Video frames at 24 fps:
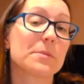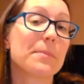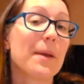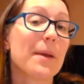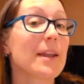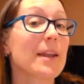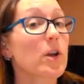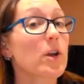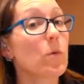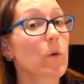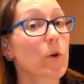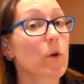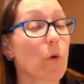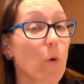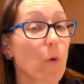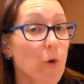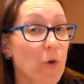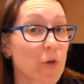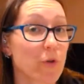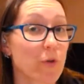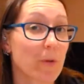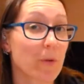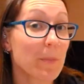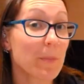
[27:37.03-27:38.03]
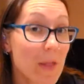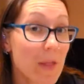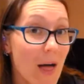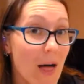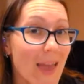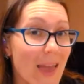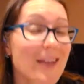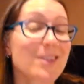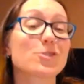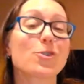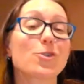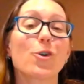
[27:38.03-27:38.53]
Depending on what oil you're
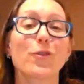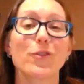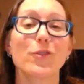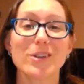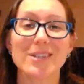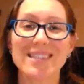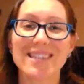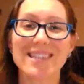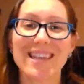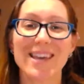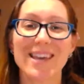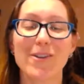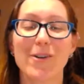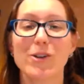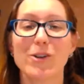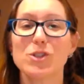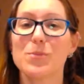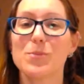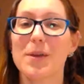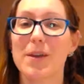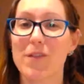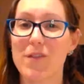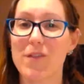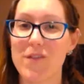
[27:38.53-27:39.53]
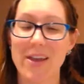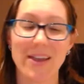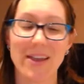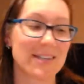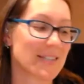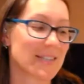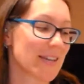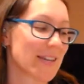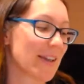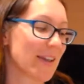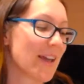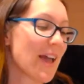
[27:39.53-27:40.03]
applying is obviously going to be
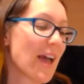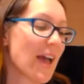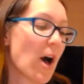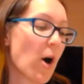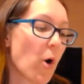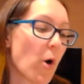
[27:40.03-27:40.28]
affecting,